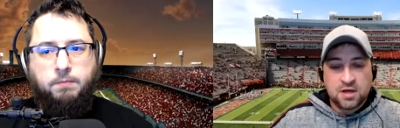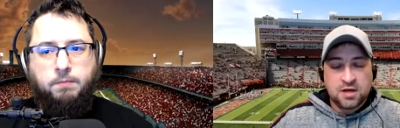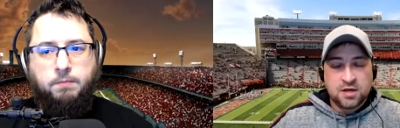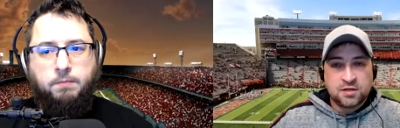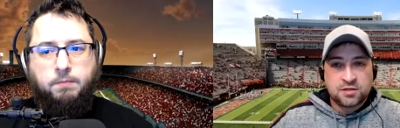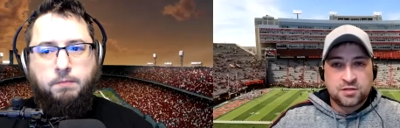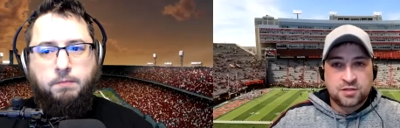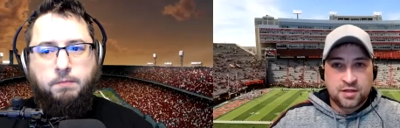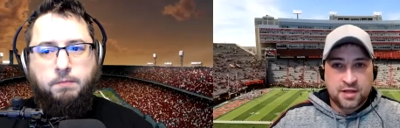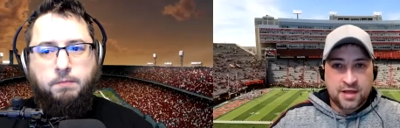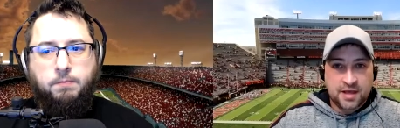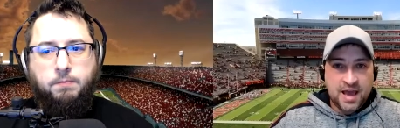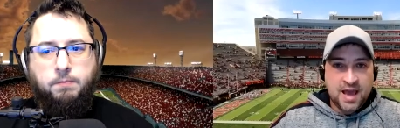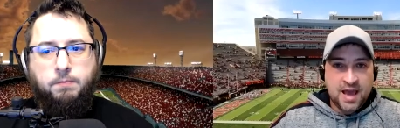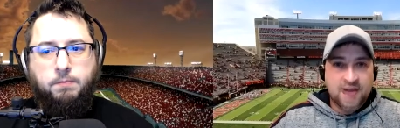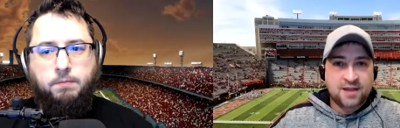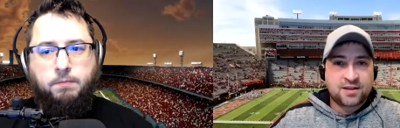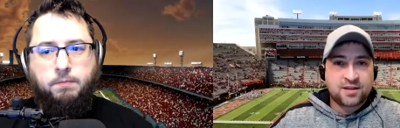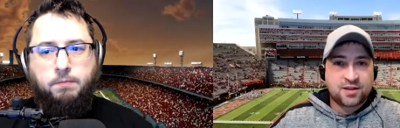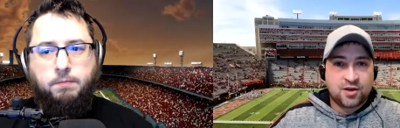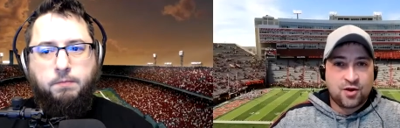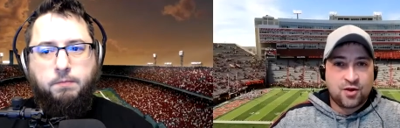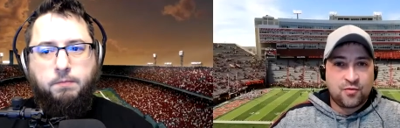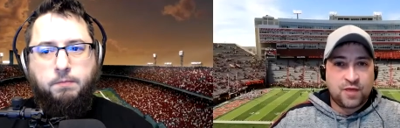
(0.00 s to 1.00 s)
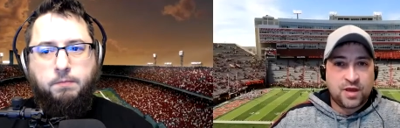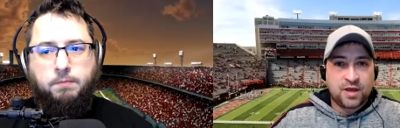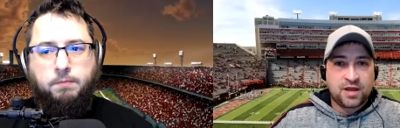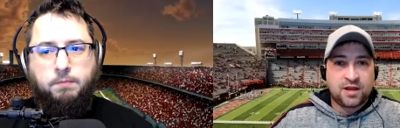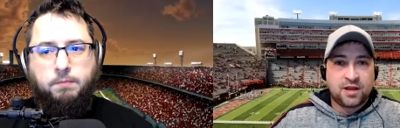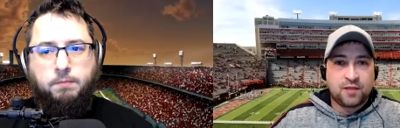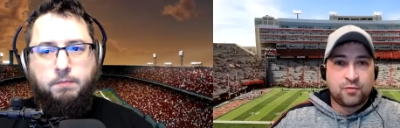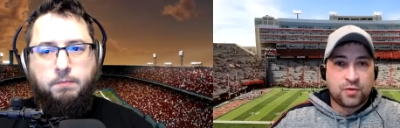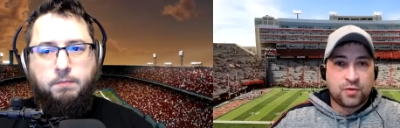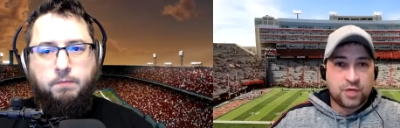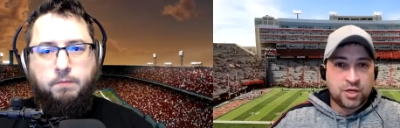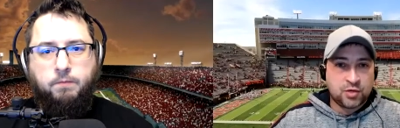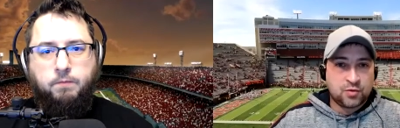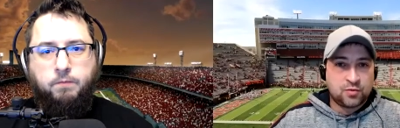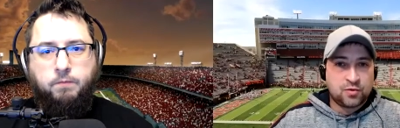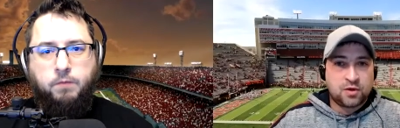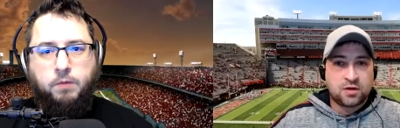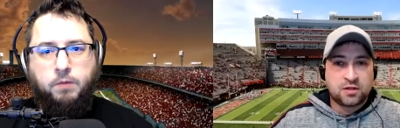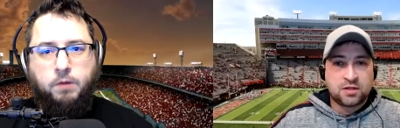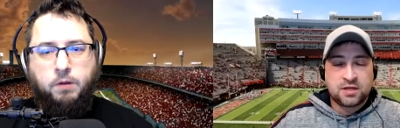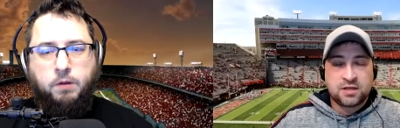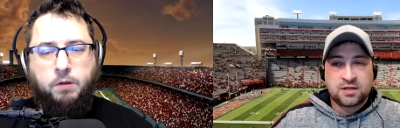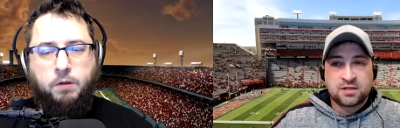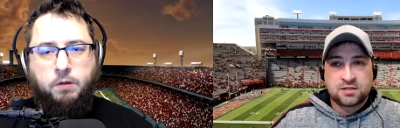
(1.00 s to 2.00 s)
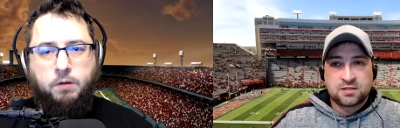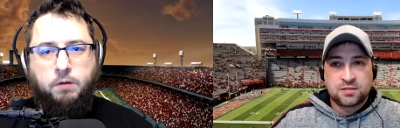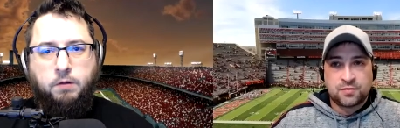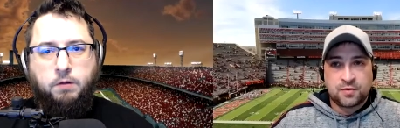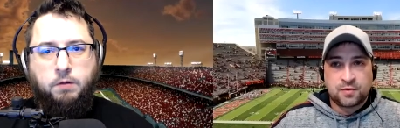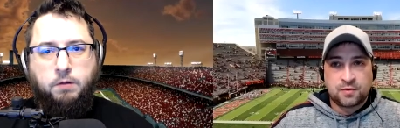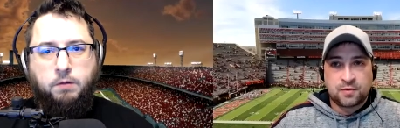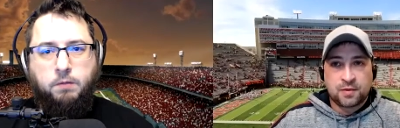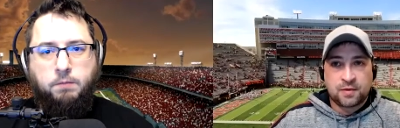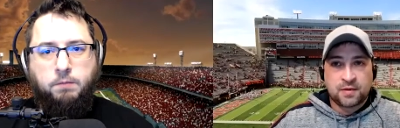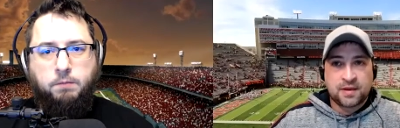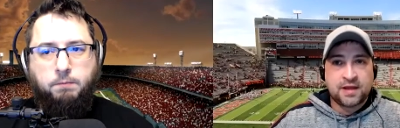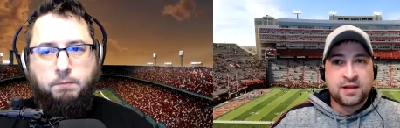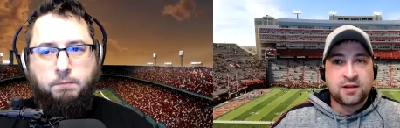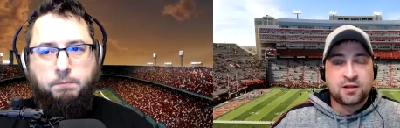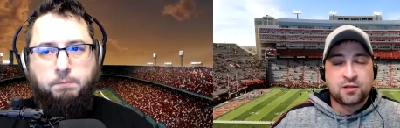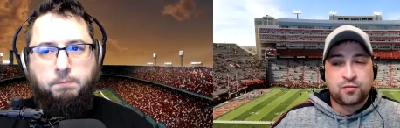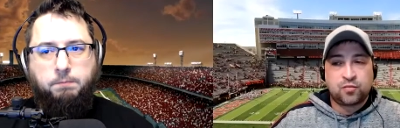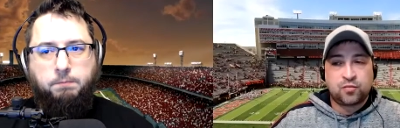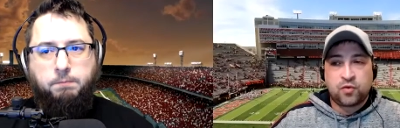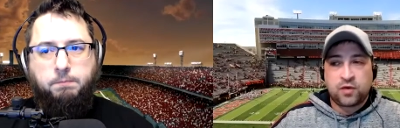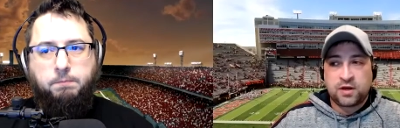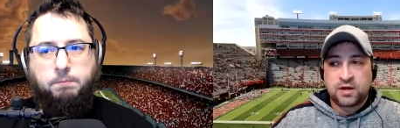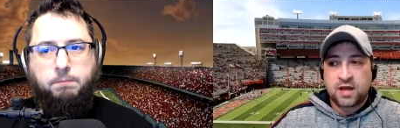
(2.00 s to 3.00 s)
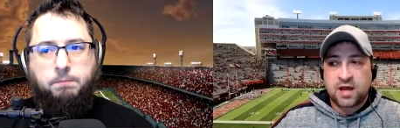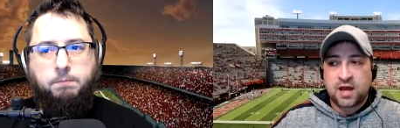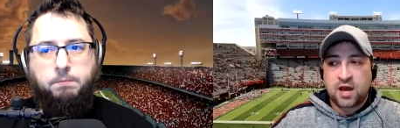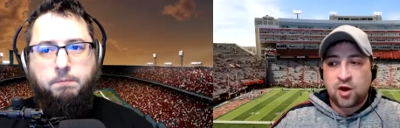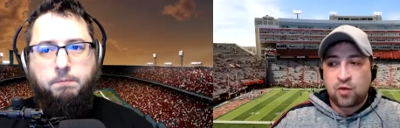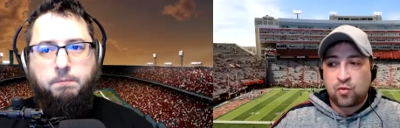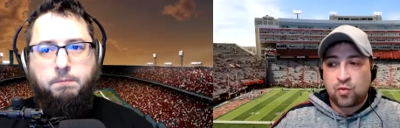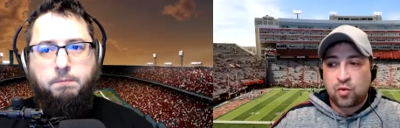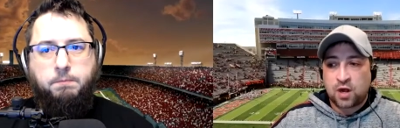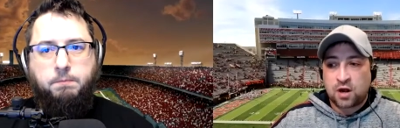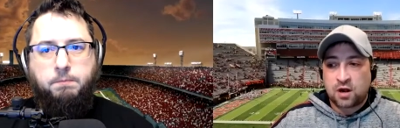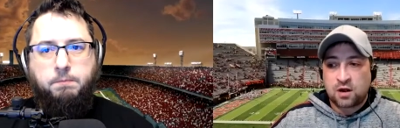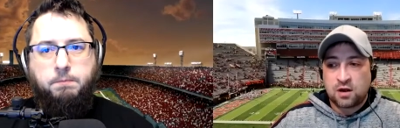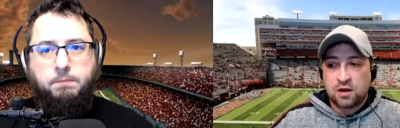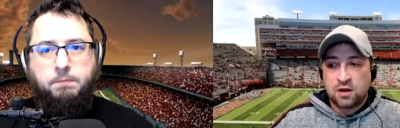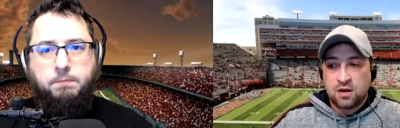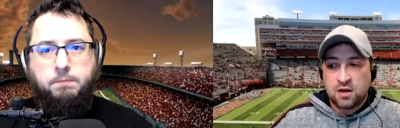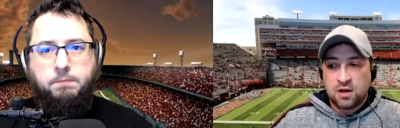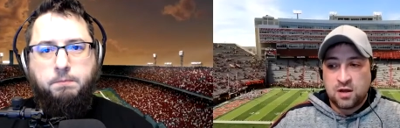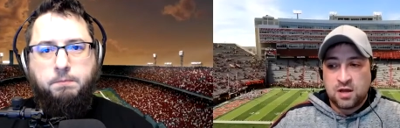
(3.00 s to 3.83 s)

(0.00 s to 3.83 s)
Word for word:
Speaker 1: So they had to go in and redo all these. But we are getting to the point now where